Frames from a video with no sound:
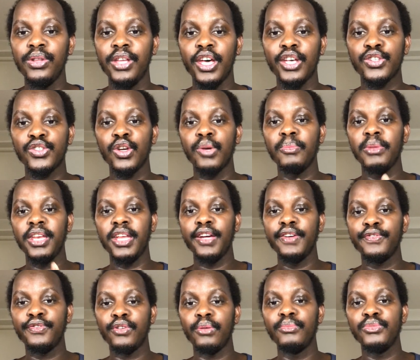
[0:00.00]
there are so
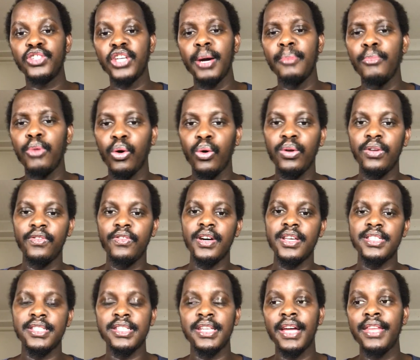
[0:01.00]
many from Chambogo
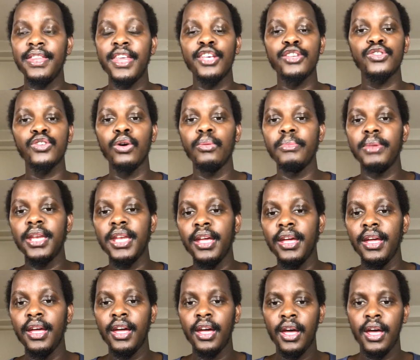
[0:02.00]
University, and there are so
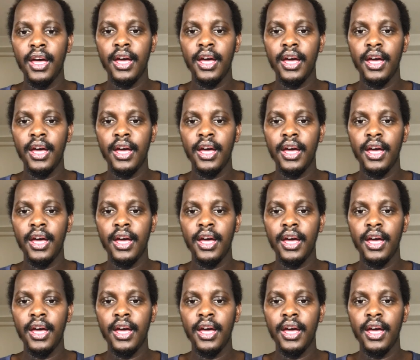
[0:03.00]
many